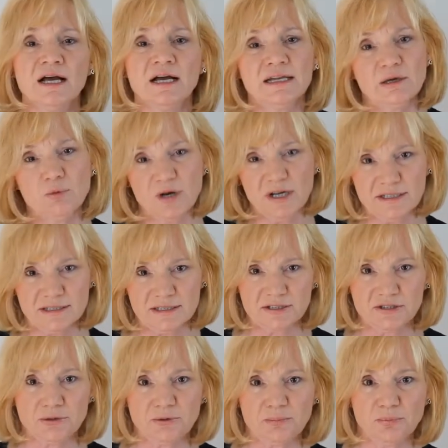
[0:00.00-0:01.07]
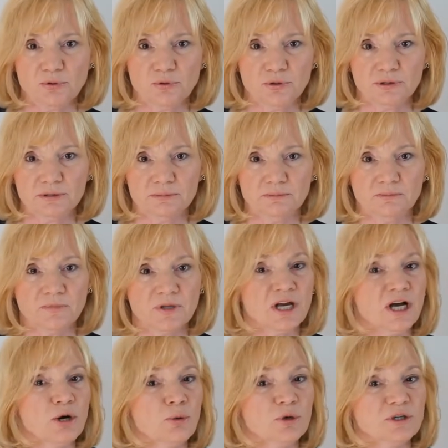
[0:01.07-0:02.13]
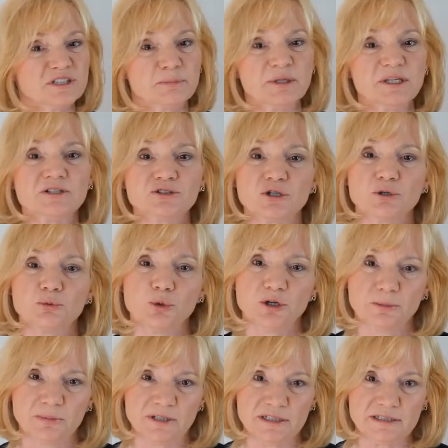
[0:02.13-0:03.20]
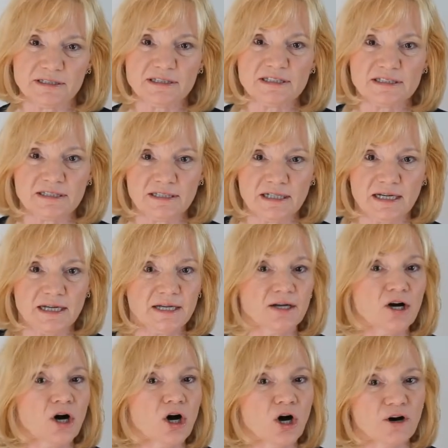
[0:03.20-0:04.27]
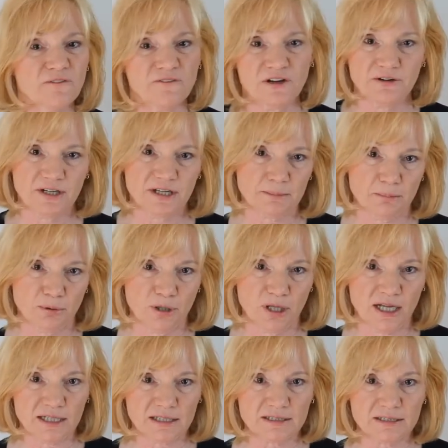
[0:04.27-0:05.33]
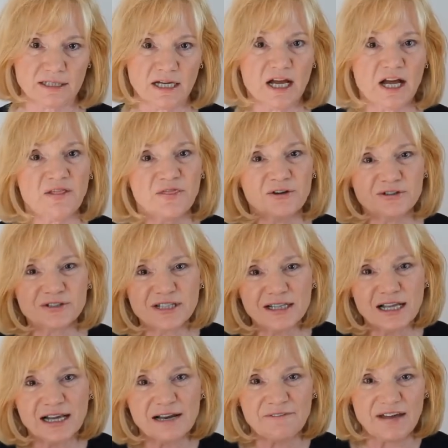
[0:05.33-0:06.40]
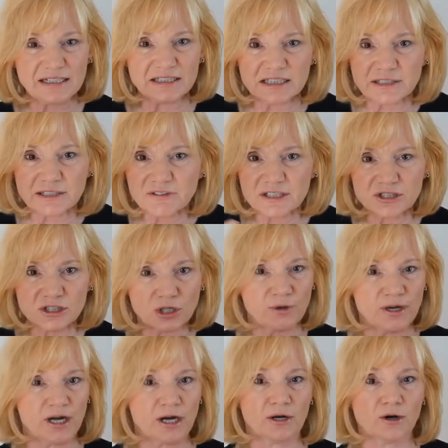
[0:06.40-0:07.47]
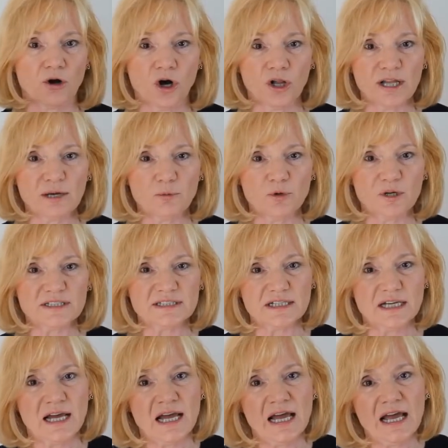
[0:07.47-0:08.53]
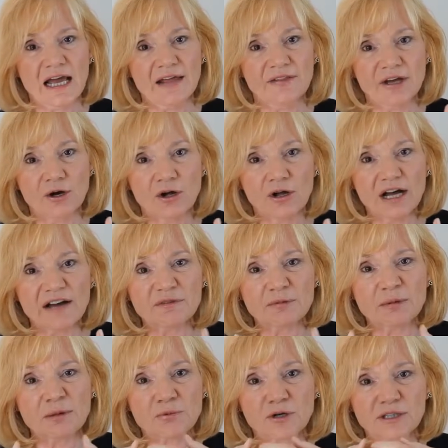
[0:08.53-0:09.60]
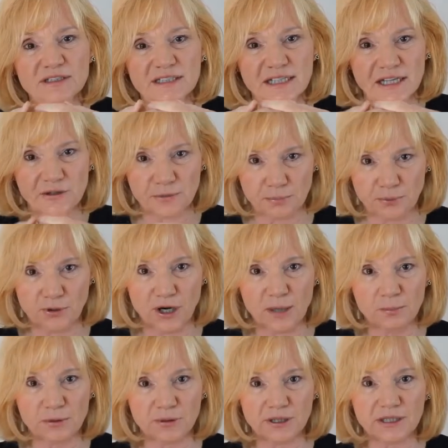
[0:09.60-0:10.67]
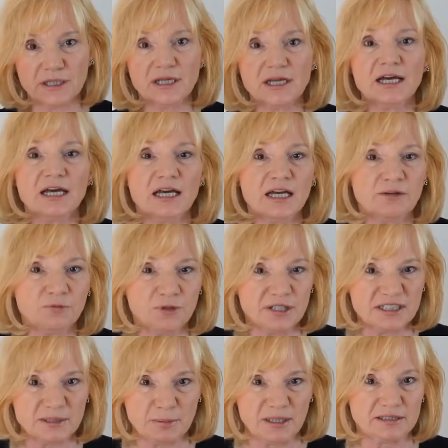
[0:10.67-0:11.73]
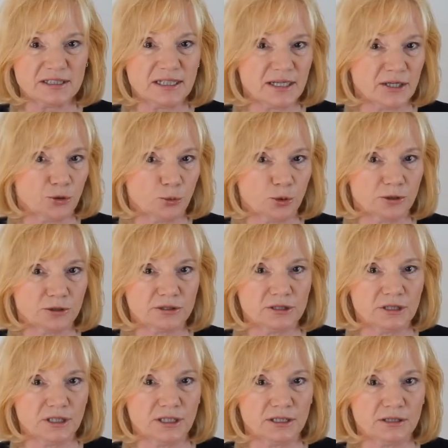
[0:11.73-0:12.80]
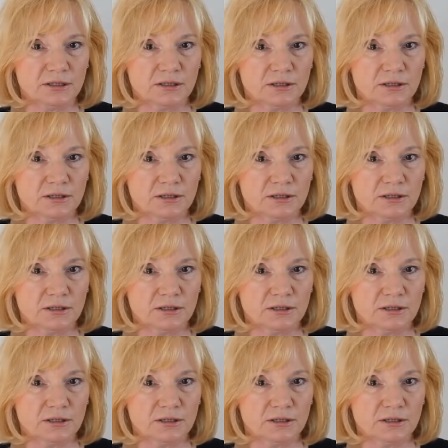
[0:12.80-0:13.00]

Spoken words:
Now, why is this so important? Well, it's because our workplaces today are very complex. There's a lot of activities going on all at once, and they all have to be brought together properly if we expect to get our work done.